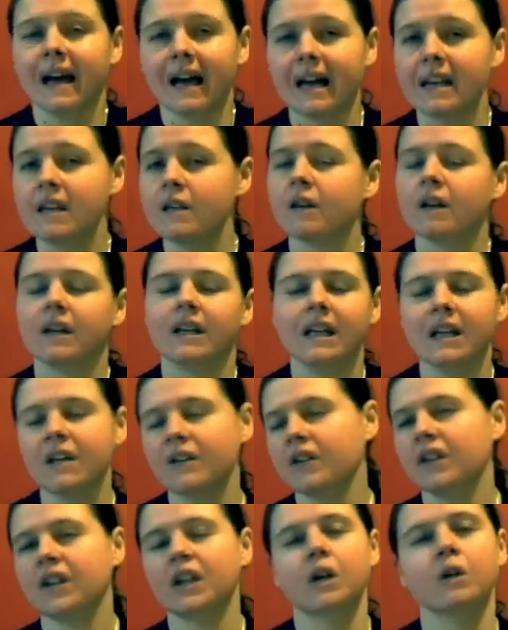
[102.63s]
And you can
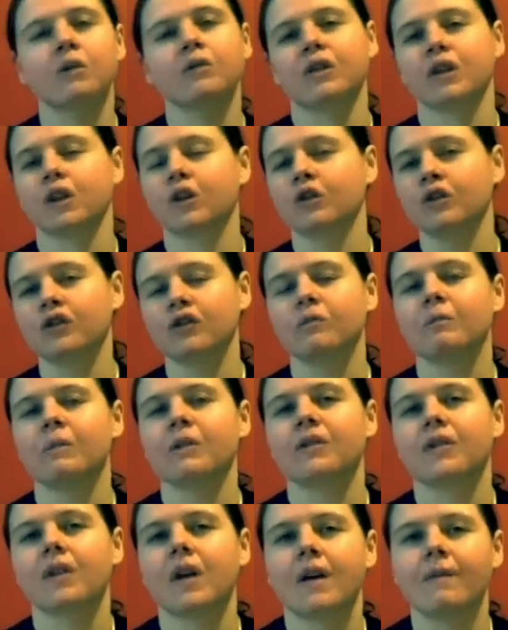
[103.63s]
easily go to the customer
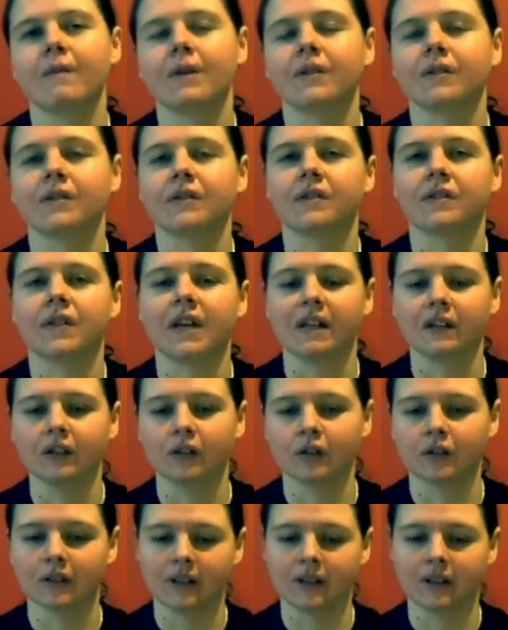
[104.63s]
service and say, look,